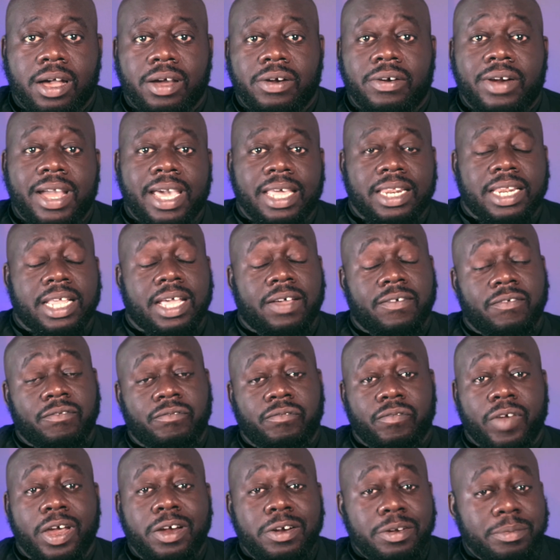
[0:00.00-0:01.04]
All right,
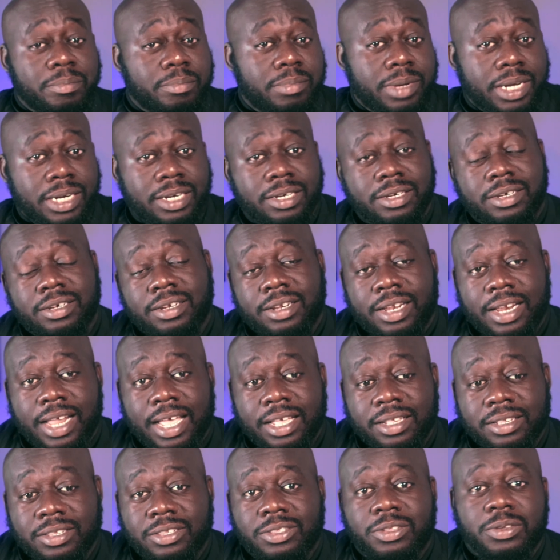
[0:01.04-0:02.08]
very much
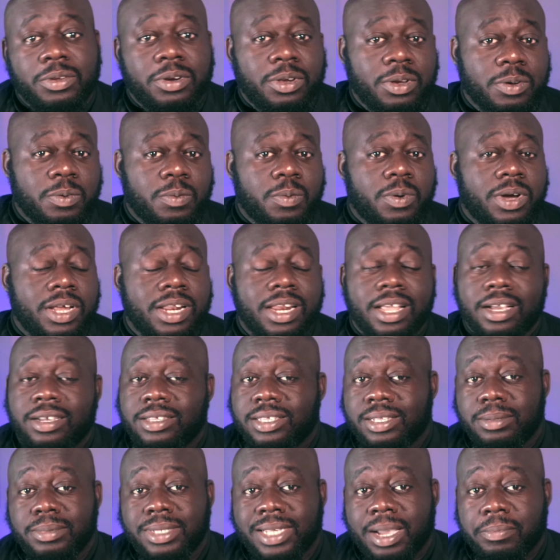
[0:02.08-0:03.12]
like Studio One,
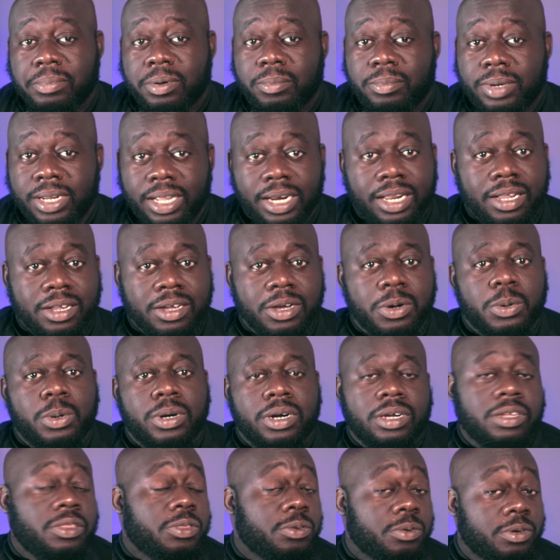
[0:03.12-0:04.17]
there's some type of bleeding
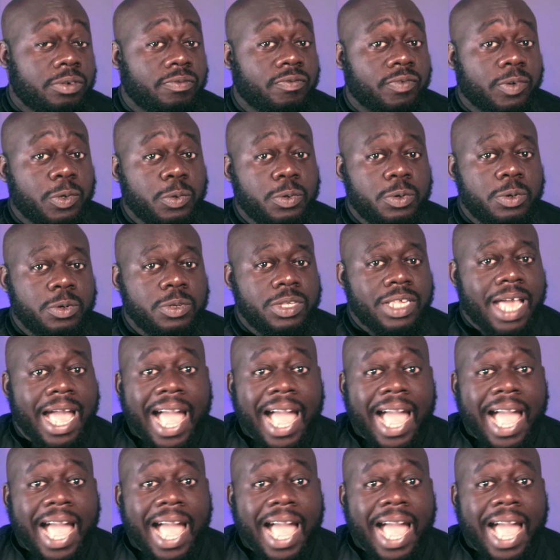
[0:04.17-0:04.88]
going on through the vocals.